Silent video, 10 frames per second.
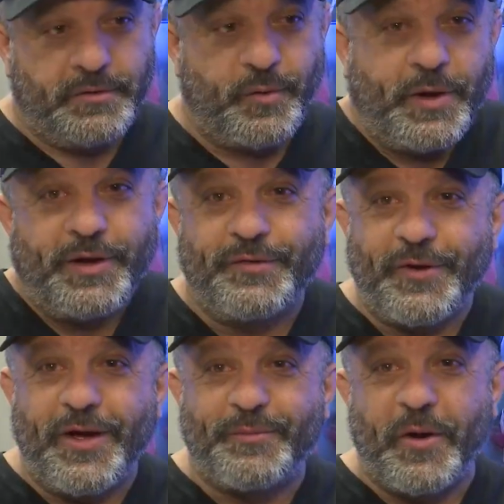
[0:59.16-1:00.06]
20 years
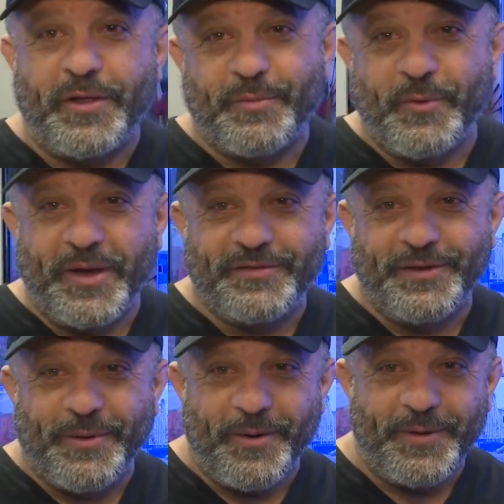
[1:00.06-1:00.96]
ago, I was part of the probation
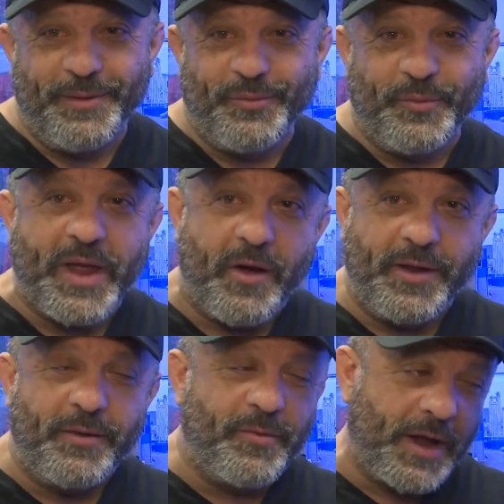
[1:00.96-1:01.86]
department in Broome
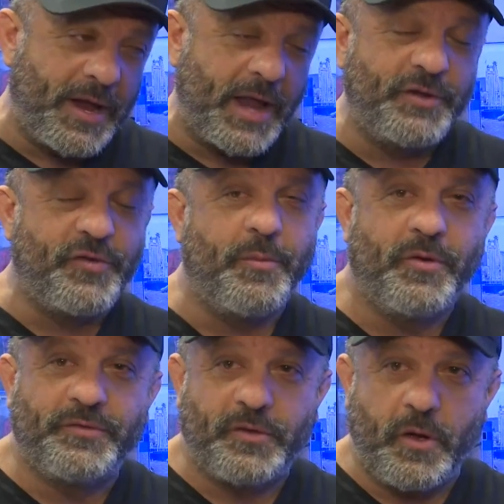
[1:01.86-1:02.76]
County when I got in
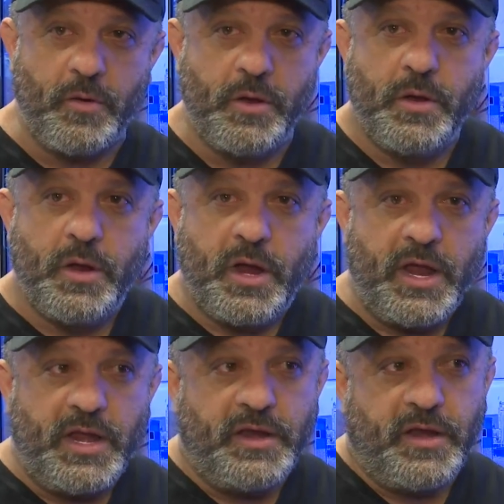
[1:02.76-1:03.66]
trouble. So,
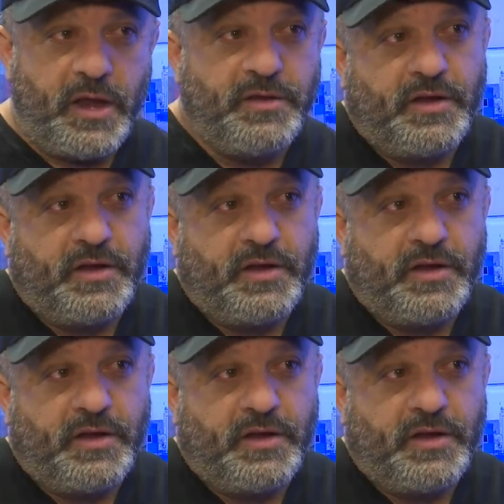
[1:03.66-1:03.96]
and it